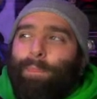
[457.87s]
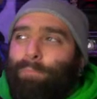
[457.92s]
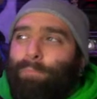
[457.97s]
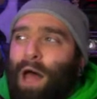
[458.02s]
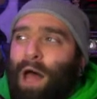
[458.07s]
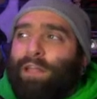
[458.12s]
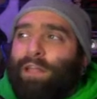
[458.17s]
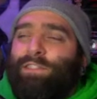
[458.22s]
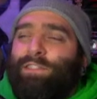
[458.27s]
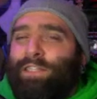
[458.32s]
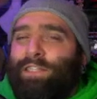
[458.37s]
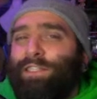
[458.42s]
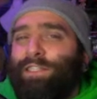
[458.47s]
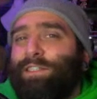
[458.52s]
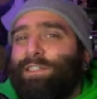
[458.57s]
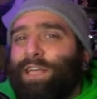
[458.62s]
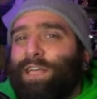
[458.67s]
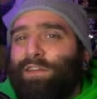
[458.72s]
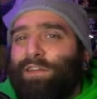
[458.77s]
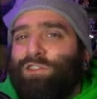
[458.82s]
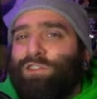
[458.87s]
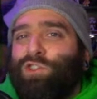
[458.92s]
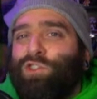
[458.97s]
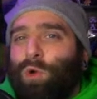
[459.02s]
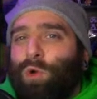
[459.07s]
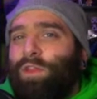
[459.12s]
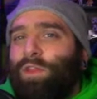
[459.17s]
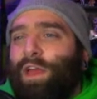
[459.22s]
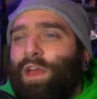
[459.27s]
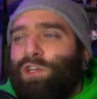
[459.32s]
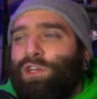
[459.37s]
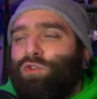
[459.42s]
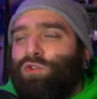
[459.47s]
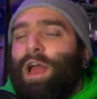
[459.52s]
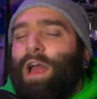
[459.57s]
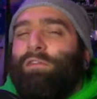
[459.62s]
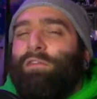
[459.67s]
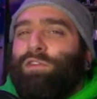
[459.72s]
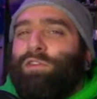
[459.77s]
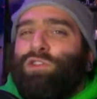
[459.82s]
Politics inside the story that
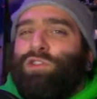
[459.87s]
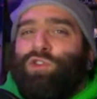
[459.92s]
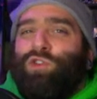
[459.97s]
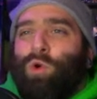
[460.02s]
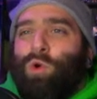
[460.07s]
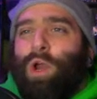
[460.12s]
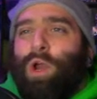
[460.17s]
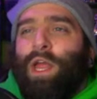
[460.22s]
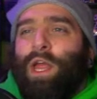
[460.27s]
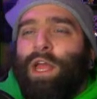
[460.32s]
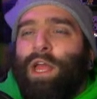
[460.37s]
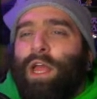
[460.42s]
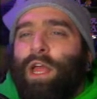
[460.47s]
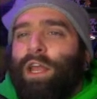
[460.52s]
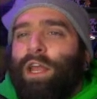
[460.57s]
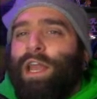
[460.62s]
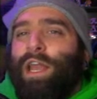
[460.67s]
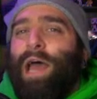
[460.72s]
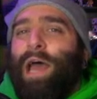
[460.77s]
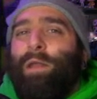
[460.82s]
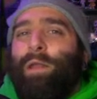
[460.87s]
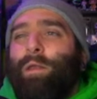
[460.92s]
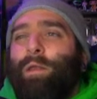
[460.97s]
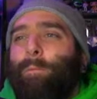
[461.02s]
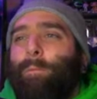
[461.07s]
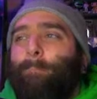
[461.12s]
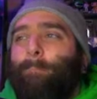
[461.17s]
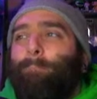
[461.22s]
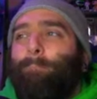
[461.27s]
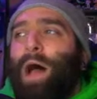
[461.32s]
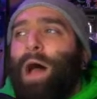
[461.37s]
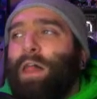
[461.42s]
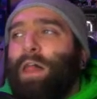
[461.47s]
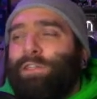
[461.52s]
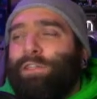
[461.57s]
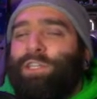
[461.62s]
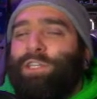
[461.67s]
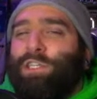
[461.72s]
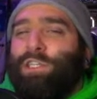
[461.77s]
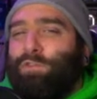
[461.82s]
drive the story, not
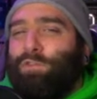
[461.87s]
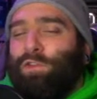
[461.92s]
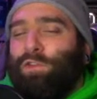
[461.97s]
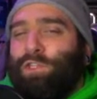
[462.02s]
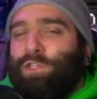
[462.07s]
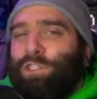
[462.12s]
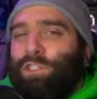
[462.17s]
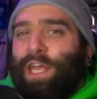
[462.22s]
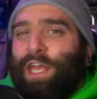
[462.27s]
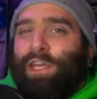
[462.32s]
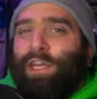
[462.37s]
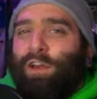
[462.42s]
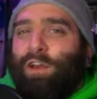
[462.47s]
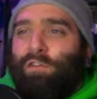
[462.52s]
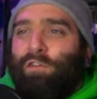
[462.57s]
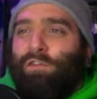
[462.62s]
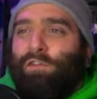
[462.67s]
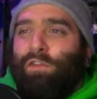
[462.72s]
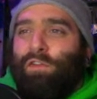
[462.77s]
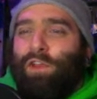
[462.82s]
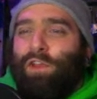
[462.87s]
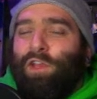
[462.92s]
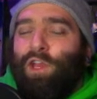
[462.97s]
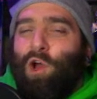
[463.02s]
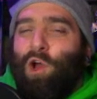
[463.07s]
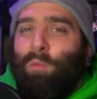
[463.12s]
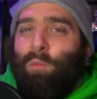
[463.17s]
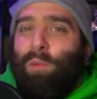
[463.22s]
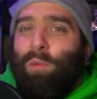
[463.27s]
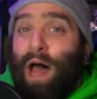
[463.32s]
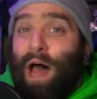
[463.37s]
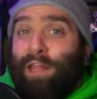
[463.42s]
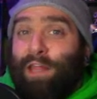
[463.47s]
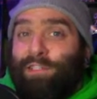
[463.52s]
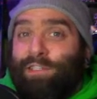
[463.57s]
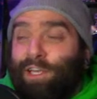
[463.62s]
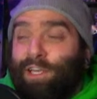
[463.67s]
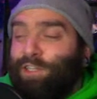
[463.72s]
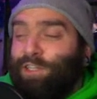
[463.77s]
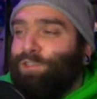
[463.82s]
politics for the sake of,
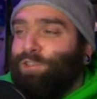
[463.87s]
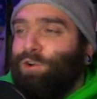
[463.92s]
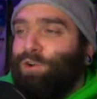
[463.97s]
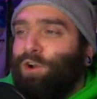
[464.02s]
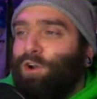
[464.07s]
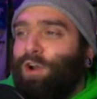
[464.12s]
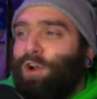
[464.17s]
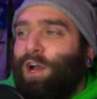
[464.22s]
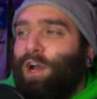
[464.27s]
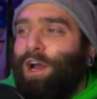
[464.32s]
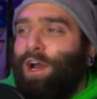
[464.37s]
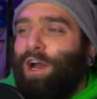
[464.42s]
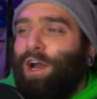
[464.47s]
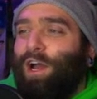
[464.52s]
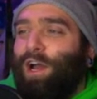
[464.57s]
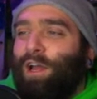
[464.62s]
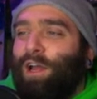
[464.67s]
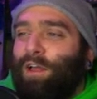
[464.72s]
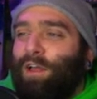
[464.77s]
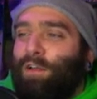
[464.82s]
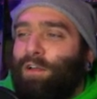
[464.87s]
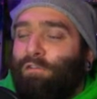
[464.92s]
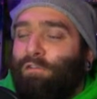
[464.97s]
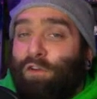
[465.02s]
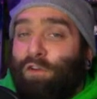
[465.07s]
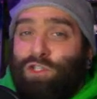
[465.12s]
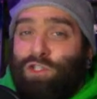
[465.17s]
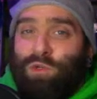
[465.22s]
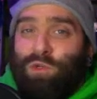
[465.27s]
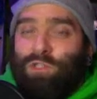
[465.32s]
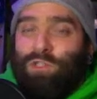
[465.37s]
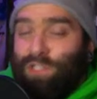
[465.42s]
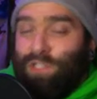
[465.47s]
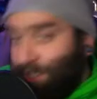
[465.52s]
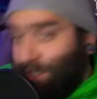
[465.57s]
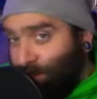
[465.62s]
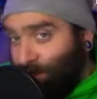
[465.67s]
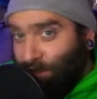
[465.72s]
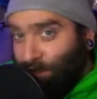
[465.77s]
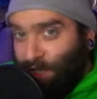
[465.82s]
politics or virtue
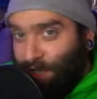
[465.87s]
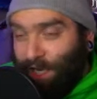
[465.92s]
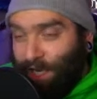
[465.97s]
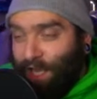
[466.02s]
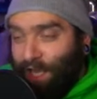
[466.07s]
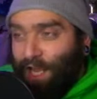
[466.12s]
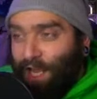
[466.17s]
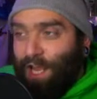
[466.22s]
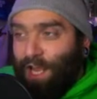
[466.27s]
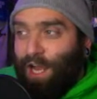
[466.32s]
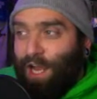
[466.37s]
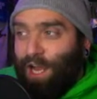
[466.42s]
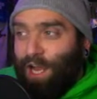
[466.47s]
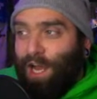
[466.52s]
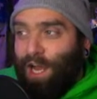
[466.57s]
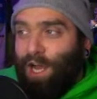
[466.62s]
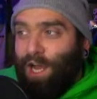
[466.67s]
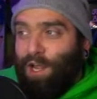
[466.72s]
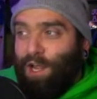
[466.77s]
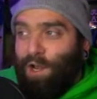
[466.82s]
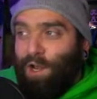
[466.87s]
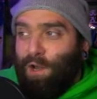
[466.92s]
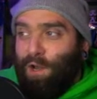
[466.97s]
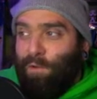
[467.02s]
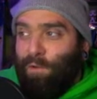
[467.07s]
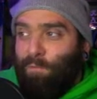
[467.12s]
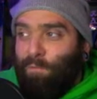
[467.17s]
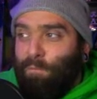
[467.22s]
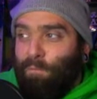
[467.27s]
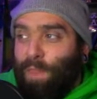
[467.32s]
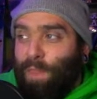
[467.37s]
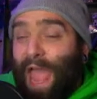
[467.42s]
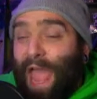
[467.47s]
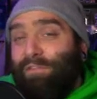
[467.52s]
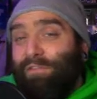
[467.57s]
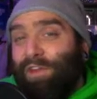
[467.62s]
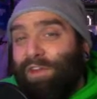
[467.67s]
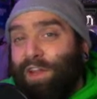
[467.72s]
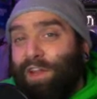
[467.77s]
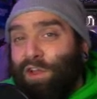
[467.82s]
signaling.
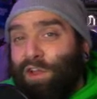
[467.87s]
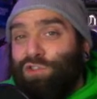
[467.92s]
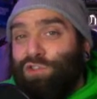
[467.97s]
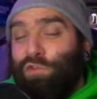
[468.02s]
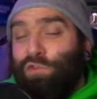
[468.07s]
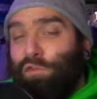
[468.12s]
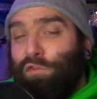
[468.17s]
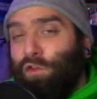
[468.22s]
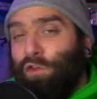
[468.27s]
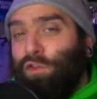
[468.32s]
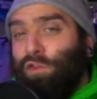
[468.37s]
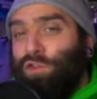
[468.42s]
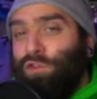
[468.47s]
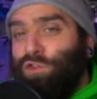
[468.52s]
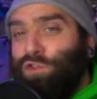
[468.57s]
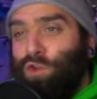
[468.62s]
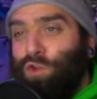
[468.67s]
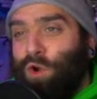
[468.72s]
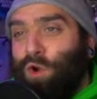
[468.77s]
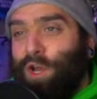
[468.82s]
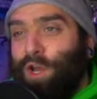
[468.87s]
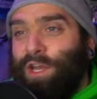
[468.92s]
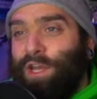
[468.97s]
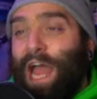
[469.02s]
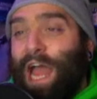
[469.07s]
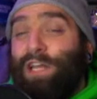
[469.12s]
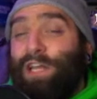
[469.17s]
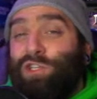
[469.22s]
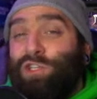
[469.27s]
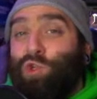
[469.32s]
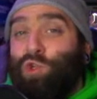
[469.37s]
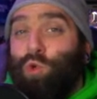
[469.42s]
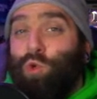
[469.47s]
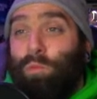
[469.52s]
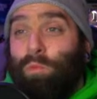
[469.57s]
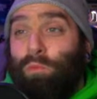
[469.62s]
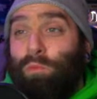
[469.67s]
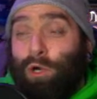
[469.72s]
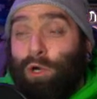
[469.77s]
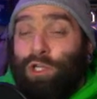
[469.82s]
Have it in there to further the story, not
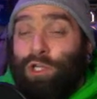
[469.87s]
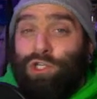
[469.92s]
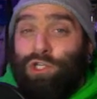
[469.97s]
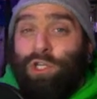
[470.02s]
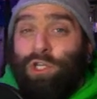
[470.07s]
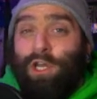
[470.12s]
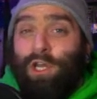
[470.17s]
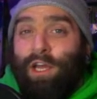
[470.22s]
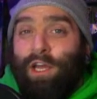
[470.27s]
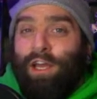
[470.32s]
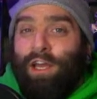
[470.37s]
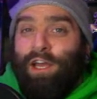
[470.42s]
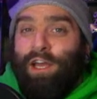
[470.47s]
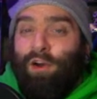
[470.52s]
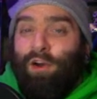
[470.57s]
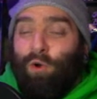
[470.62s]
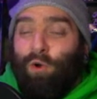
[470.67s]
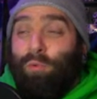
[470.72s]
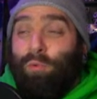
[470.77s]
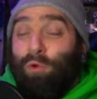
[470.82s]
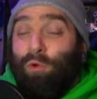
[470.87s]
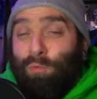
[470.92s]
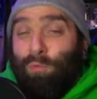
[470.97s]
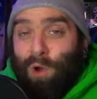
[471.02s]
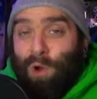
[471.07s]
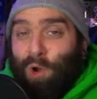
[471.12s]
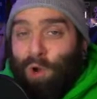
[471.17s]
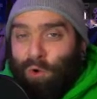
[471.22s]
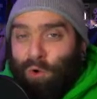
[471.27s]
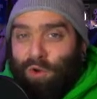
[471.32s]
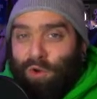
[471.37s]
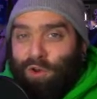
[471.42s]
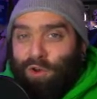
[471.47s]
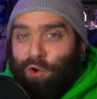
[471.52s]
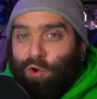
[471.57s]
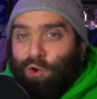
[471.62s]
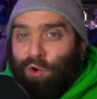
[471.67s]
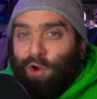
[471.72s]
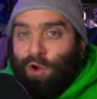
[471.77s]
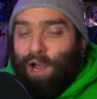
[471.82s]
to push or promote
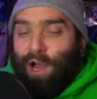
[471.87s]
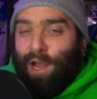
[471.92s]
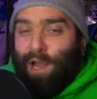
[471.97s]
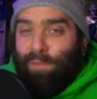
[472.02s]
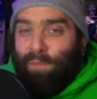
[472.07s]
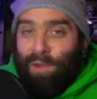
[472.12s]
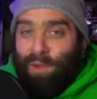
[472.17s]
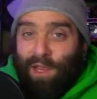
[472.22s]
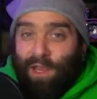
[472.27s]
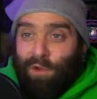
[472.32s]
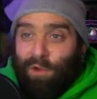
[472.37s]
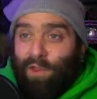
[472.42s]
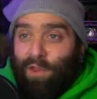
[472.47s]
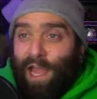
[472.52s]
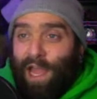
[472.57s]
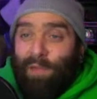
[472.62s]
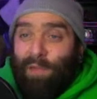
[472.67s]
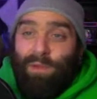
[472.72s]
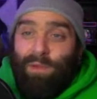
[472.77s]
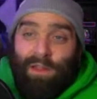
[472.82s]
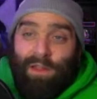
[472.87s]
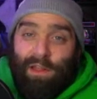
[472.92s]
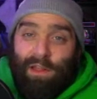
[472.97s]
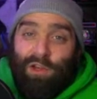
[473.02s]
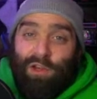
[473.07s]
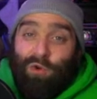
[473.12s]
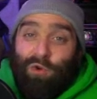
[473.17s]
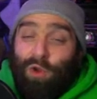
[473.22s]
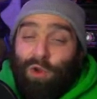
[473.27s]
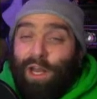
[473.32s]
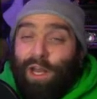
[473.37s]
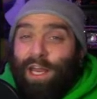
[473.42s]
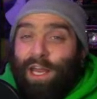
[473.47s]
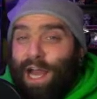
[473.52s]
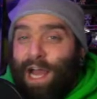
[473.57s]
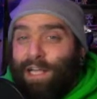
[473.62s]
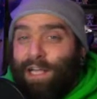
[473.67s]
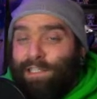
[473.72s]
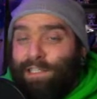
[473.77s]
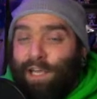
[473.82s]
your IP or the IP that you're creating
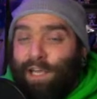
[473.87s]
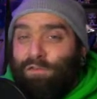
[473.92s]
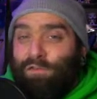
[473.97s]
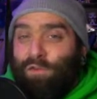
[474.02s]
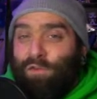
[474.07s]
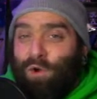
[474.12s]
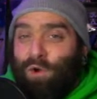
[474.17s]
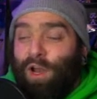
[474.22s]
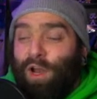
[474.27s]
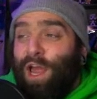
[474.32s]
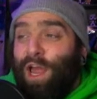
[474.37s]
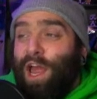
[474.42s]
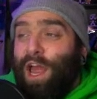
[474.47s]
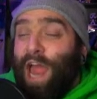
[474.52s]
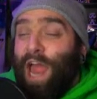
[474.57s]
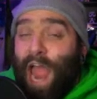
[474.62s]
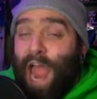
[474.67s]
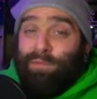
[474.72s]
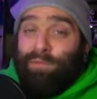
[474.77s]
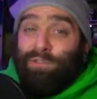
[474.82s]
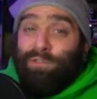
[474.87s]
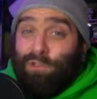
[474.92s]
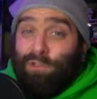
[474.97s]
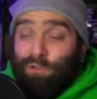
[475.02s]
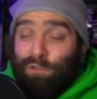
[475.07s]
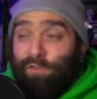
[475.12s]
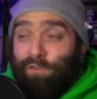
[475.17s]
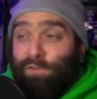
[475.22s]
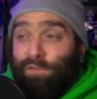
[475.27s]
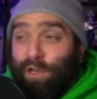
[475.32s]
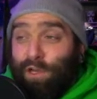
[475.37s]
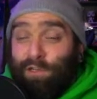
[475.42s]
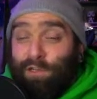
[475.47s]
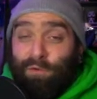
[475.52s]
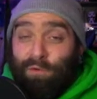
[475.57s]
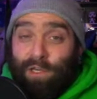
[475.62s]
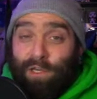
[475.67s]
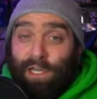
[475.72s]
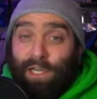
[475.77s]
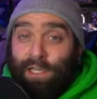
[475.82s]
content for. Absolutely
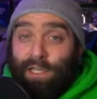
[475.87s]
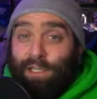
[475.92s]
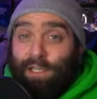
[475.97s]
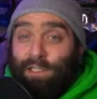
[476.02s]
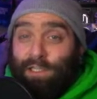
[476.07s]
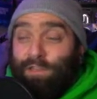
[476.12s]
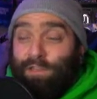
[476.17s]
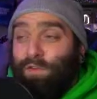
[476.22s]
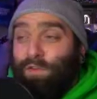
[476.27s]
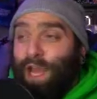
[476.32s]
fucking ridiculous, if you